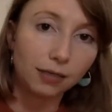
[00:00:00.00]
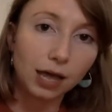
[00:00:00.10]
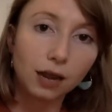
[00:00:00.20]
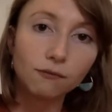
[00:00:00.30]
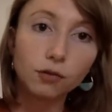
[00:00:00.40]

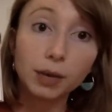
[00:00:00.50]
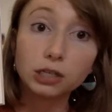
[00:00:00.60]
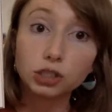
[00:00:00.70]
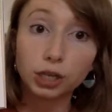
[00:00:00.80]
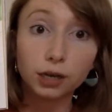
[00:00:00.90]
that
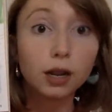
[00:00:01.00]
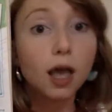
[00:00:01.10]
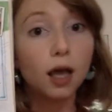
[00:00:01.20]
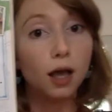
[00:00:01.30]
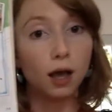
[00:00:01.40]
information
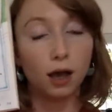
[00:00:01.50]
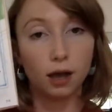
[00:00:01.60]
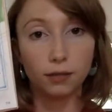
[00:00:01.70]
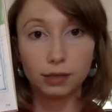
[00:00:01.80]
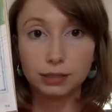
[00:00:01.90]

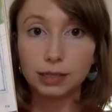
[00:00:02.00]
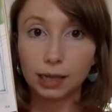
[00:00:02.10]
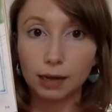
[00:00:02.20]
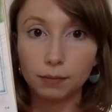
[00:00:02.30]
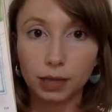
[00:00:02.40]
on this
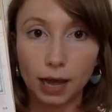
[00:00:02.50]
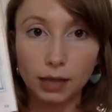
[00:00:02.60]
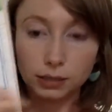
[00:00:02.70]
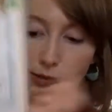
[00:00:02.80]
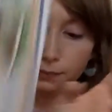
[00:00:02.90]
line plot.
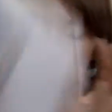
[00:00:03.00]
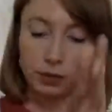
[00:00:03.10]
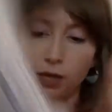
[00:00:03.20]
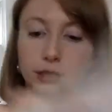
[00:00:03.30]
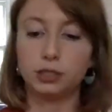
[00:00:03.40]

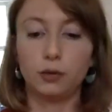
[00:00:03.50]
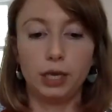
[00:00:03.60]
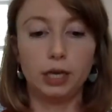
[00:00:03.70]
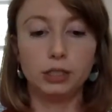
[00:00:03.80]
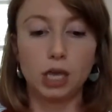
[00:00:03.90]
So
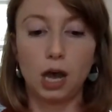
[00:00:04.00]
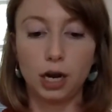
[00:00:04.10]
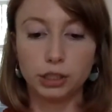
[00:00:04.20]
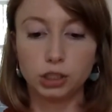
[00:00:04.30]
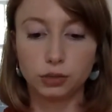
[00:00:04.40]
here's
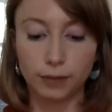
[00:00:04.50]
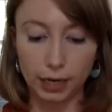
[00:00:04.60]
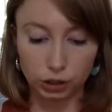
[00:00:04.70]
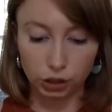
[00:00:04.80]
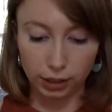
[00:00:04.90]
our
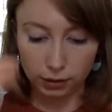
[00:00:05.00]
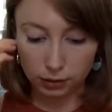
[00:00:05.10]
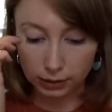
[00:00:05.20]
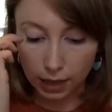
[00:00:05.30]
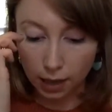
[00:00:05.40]

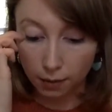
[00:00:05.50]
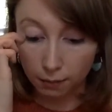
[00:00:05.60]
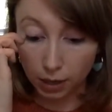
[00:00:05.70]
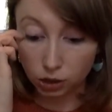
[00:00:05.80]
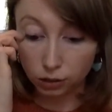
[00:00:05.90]
directions.
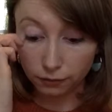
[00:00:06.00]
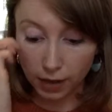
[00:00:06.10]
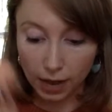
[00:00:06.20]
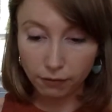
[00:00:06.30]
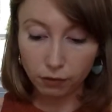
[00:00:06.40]
Measure
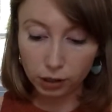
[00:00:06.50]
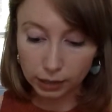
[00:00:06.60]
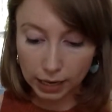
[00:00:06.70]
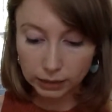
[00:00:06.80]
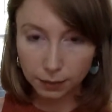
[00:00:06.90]
5 of your
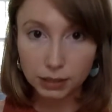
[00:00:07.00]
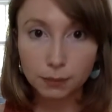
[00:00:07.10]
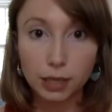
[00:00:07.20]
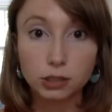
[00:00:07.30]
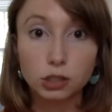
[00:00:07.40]
classmates'
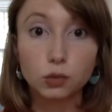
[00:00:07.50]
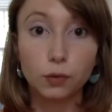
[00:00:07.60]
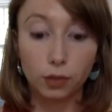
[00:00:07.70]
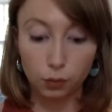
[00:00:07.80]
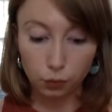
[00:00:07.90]
pencils
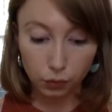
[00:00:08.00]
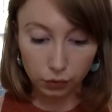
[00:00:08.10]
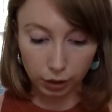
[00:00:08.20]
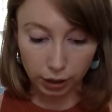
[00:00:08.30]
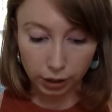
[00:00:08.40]
with a
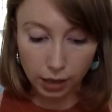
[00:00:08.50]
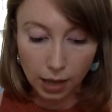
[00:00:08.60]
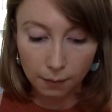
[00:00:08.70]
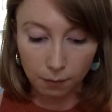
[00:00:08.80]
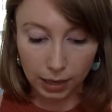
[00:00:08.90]
ruler.
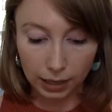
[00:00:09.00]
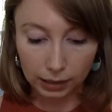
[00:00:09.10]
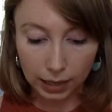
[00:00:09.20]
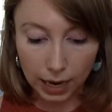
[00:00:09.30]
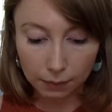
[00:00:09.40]
Make a
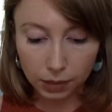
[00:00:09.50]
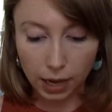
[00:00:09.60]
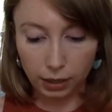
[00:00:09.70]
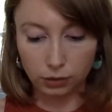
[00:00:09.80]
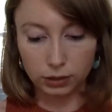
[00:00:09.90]
line
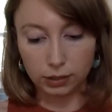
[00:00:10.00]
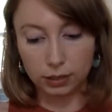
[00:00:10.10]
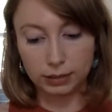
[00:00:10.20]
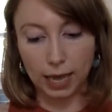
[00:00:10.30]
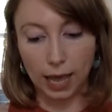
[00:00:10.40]
plot using the
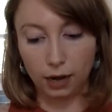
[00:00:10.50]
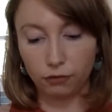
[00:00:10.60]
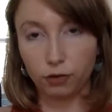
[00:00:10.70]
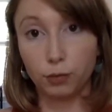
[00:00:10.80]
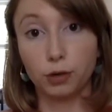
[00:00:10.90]
data
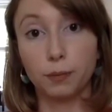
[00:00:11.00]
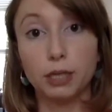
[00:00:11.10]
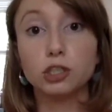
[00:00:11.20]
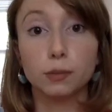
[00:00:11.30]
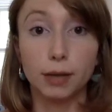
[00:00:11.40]
from your
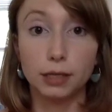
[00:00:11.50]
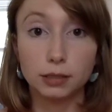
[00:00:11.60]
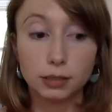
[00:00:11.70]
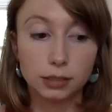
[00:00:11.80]
measurements.